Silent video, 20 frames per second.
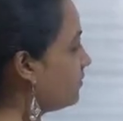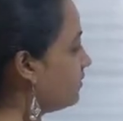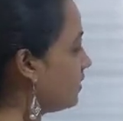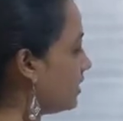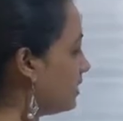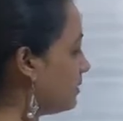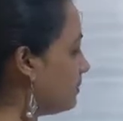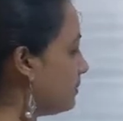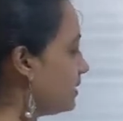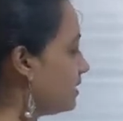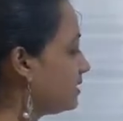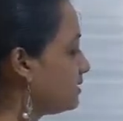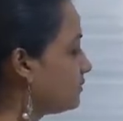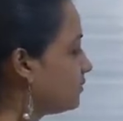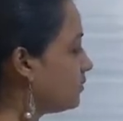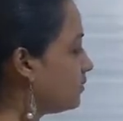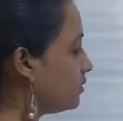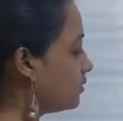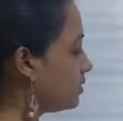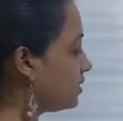5 plus
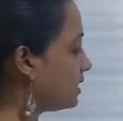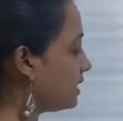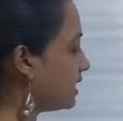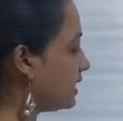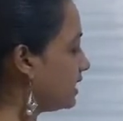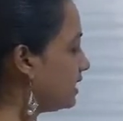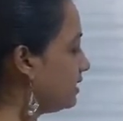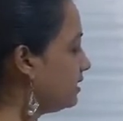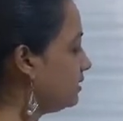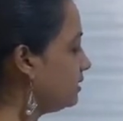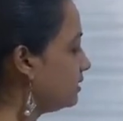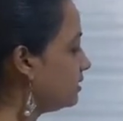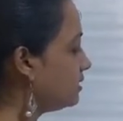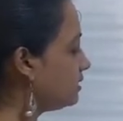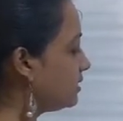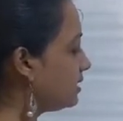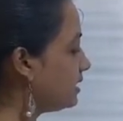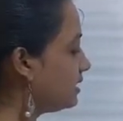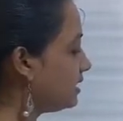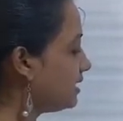4, 9.
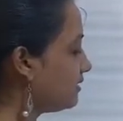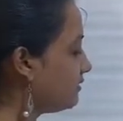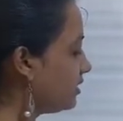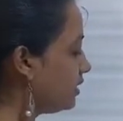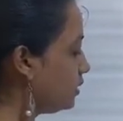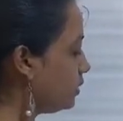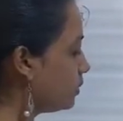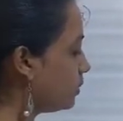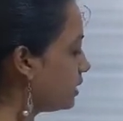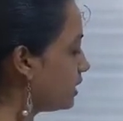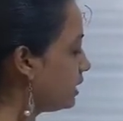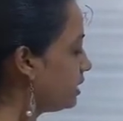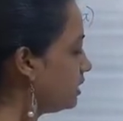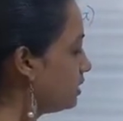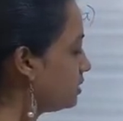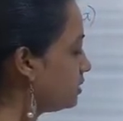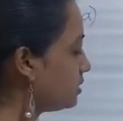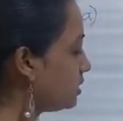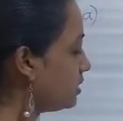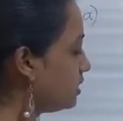10, 11,
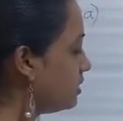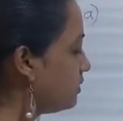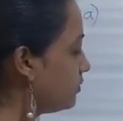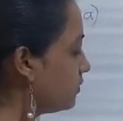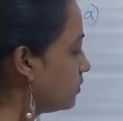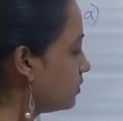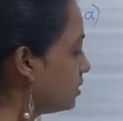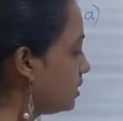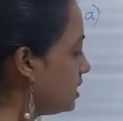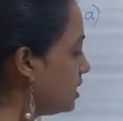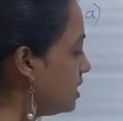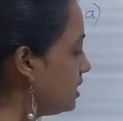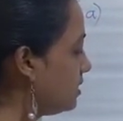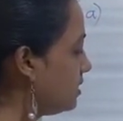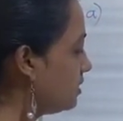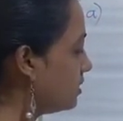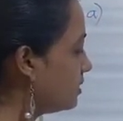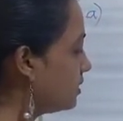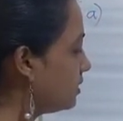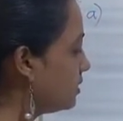12, 13,
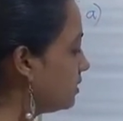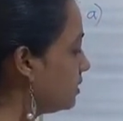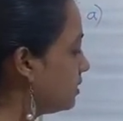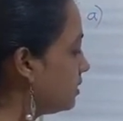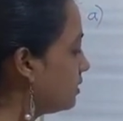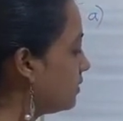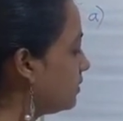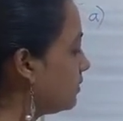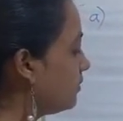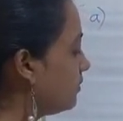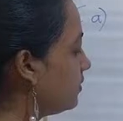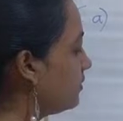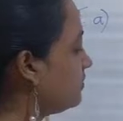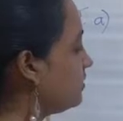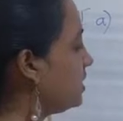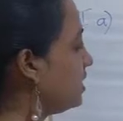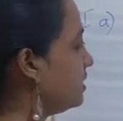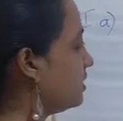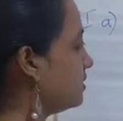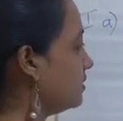14,
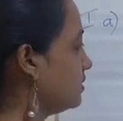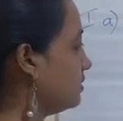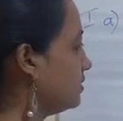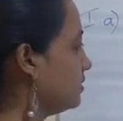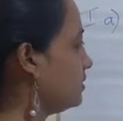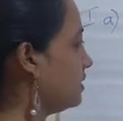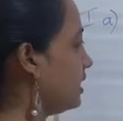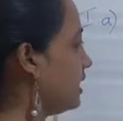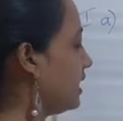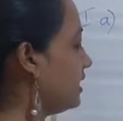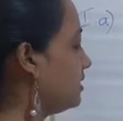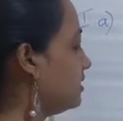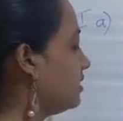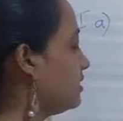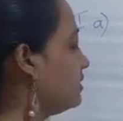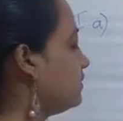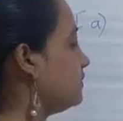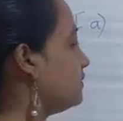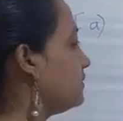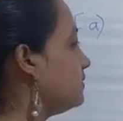15. So
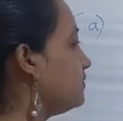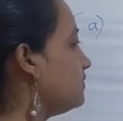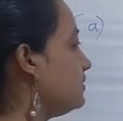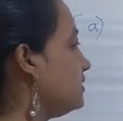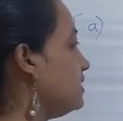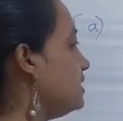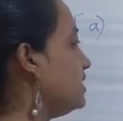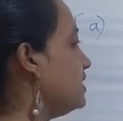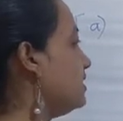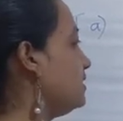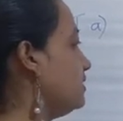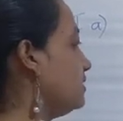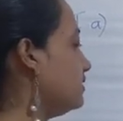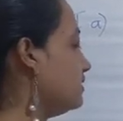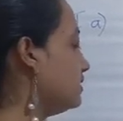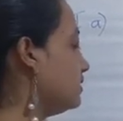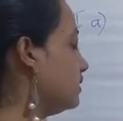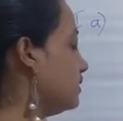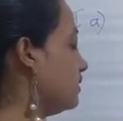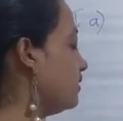answer is 15.
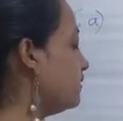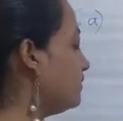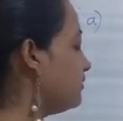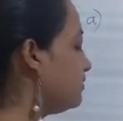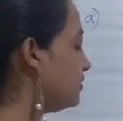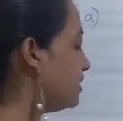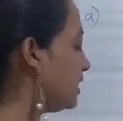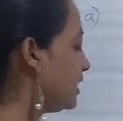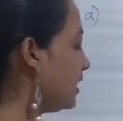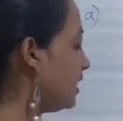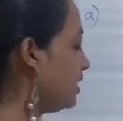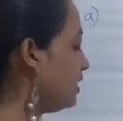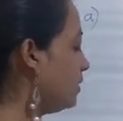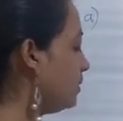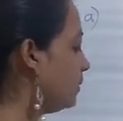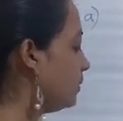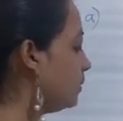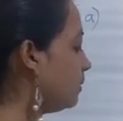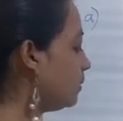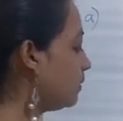5,
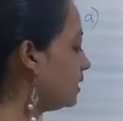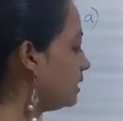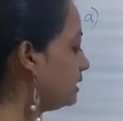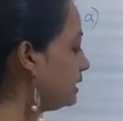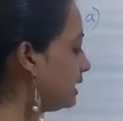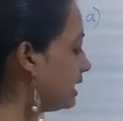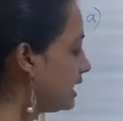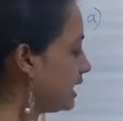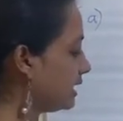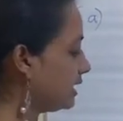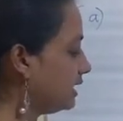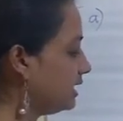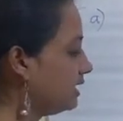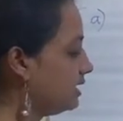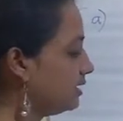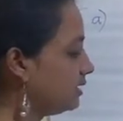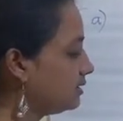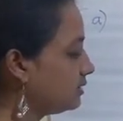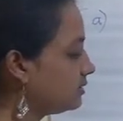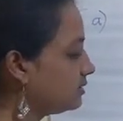1
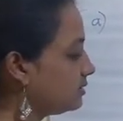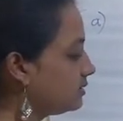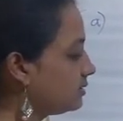carry.